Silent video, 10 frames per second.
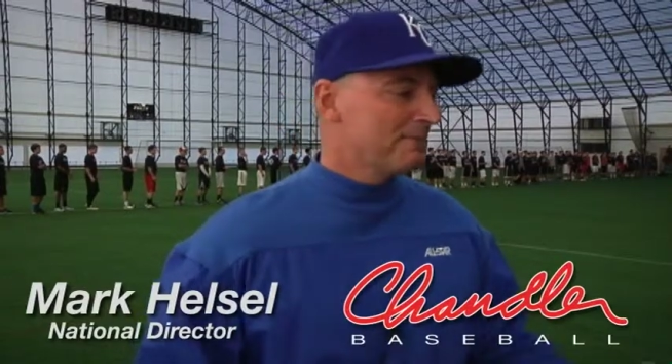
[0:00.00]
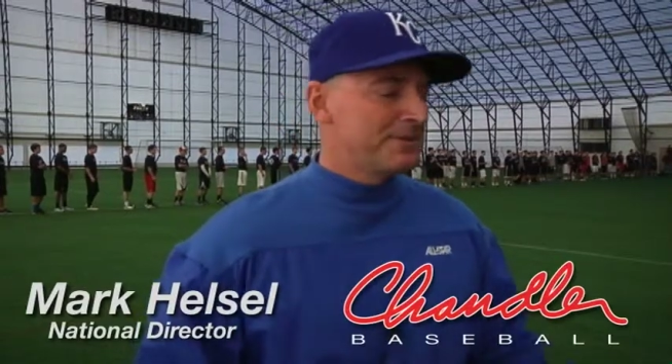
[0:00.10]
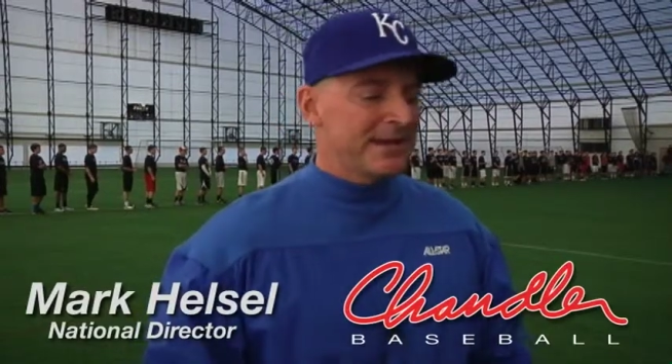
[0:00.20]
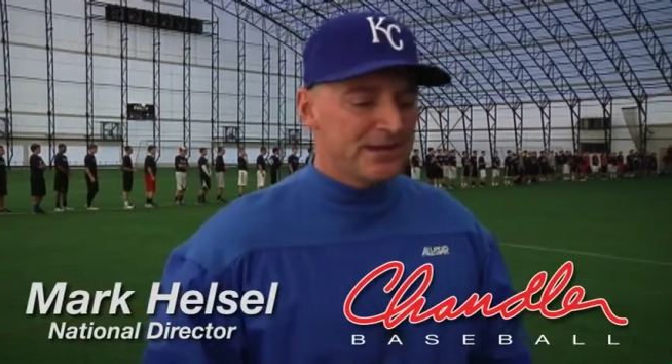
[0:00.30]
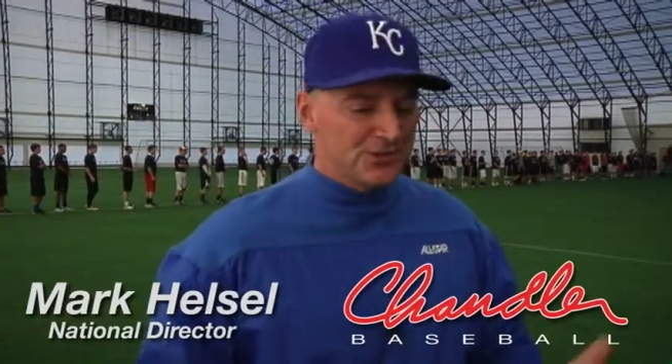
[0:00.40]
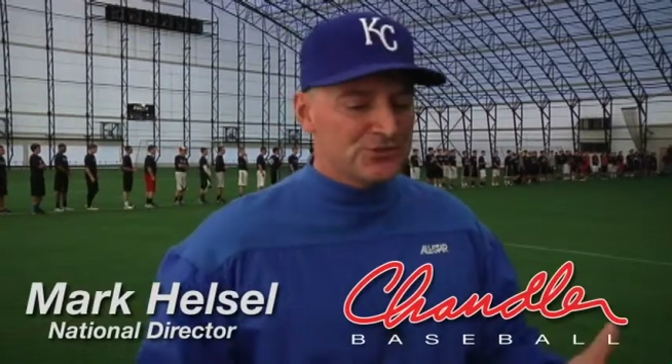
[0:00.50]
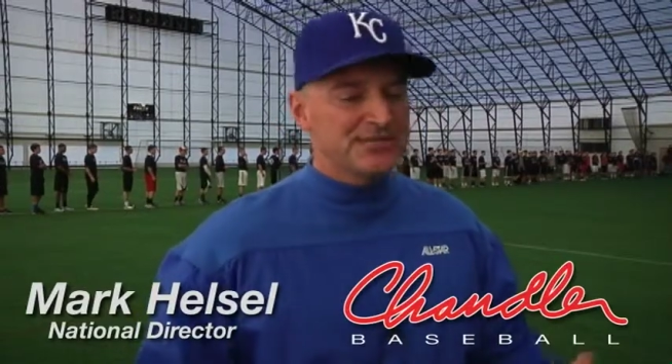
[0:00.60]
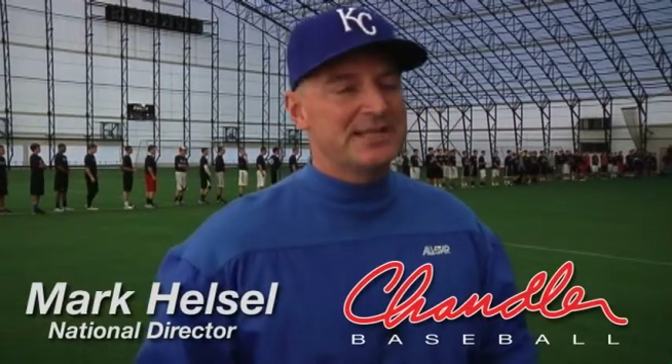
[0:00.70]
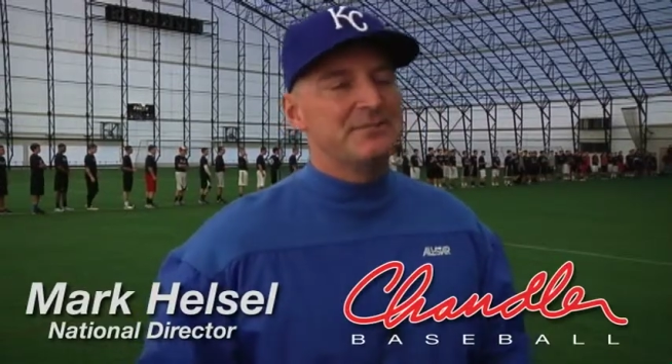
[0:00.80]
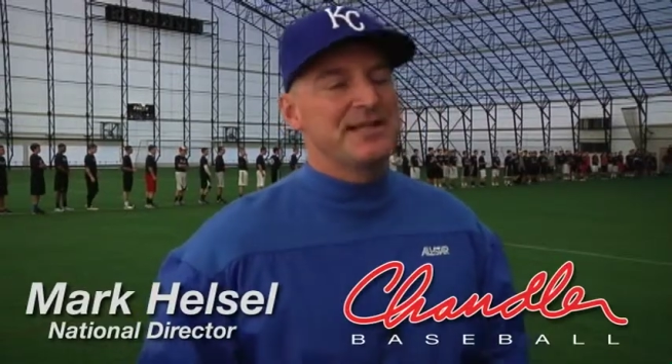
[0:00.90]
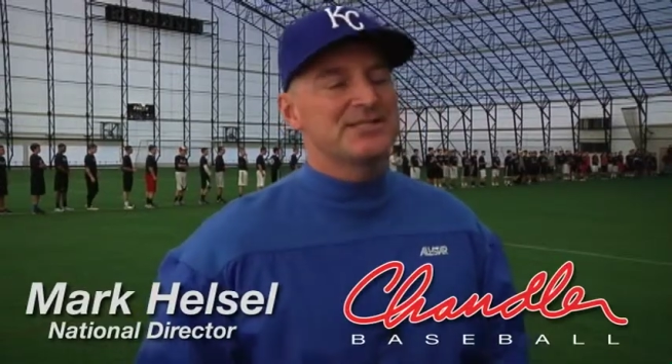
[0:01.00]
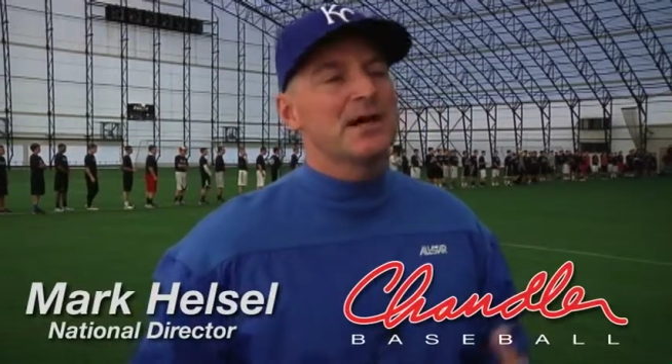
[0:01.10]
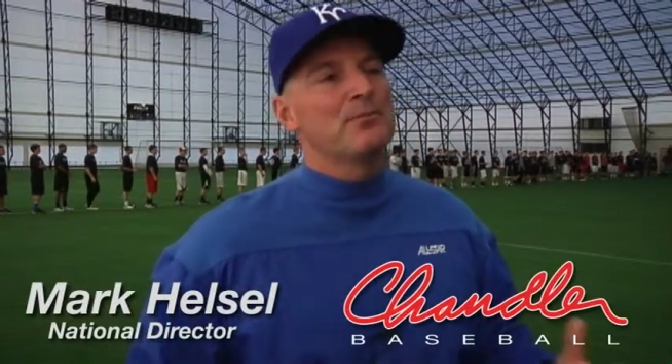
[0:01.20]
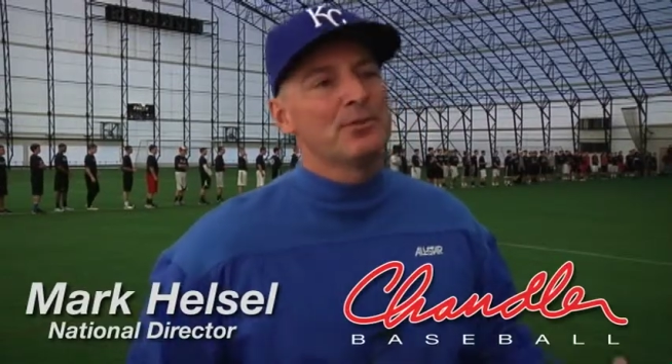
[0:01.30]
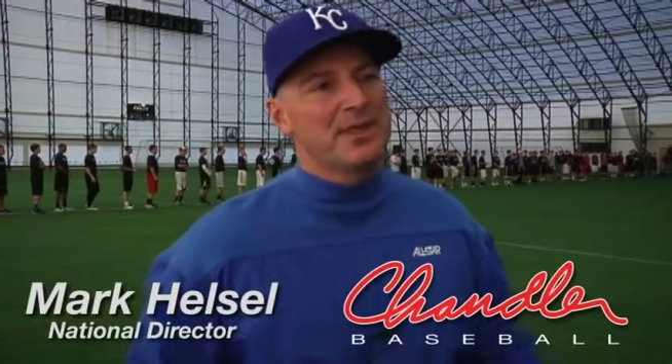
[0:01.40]
picking your teammates
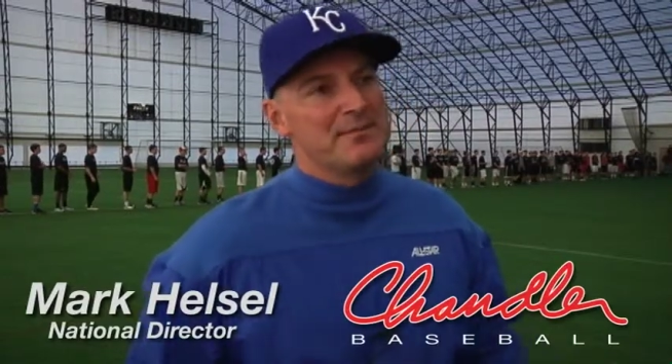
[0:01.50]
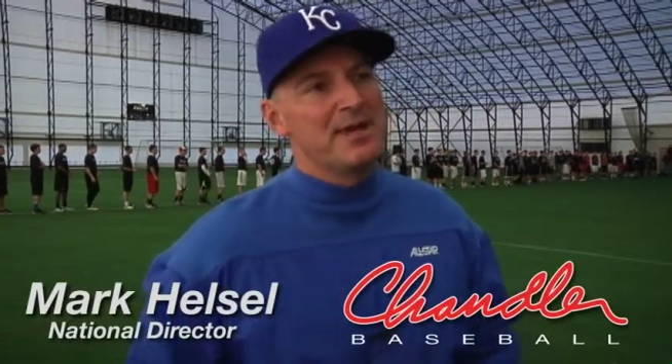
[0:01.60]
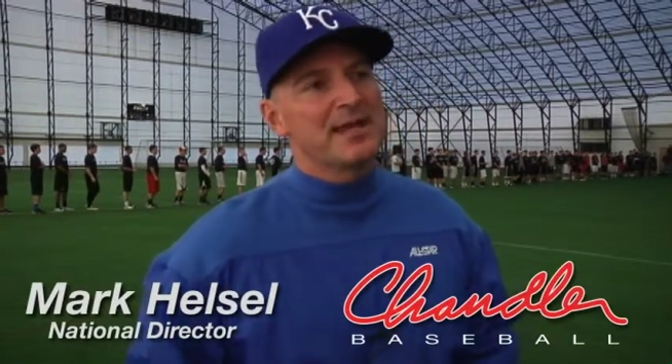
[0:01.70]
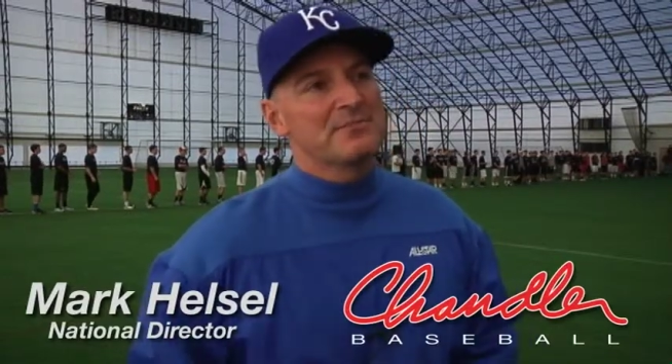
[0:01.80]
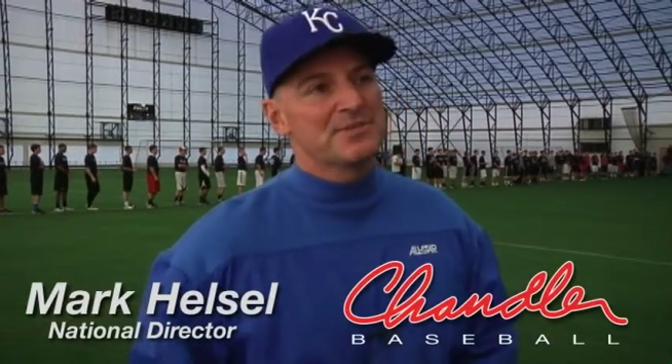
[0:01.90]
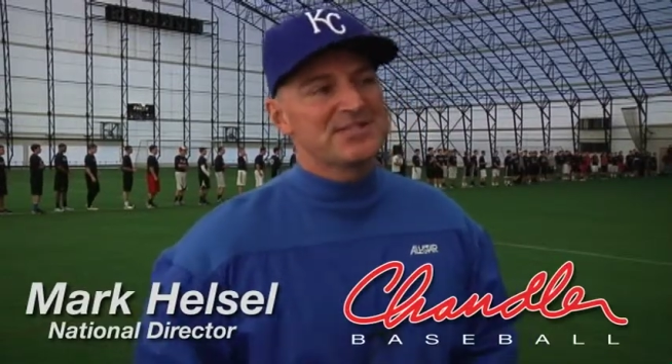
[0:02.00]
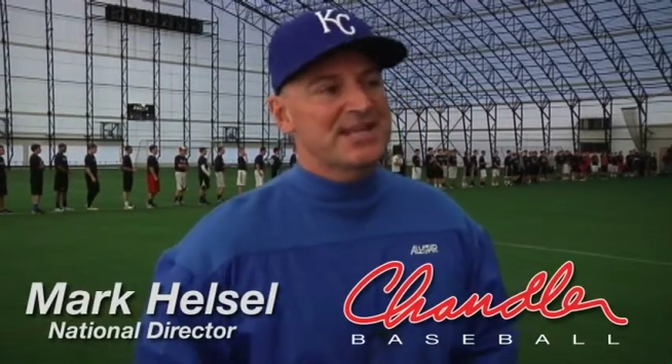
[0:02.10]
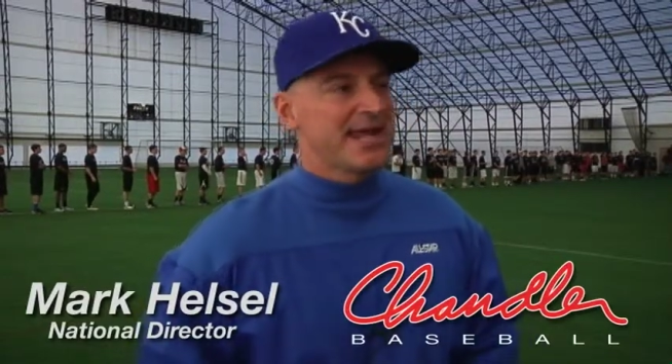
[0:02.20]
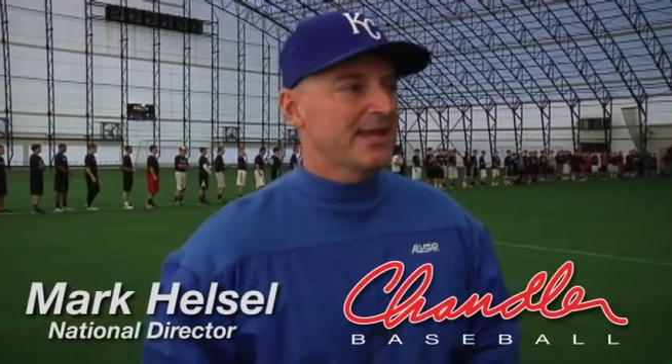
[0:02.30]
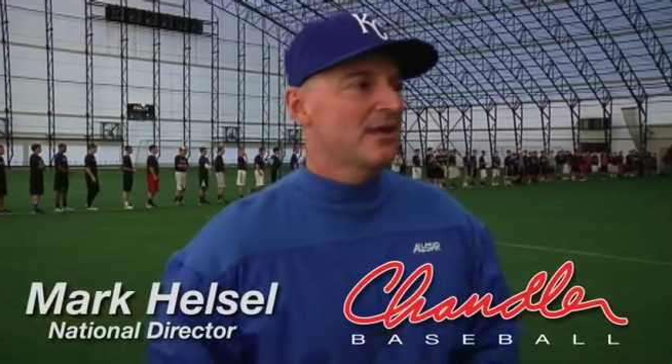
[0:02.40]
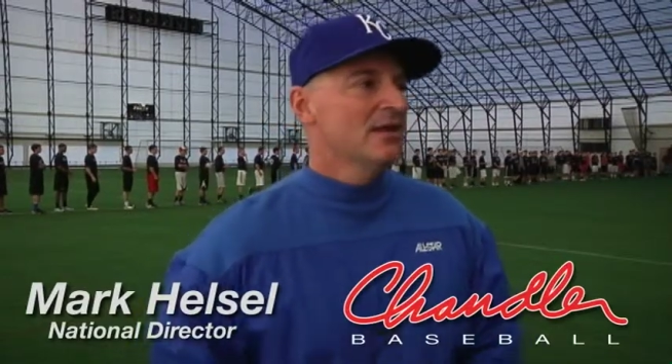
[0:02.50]
up when they make a mistake.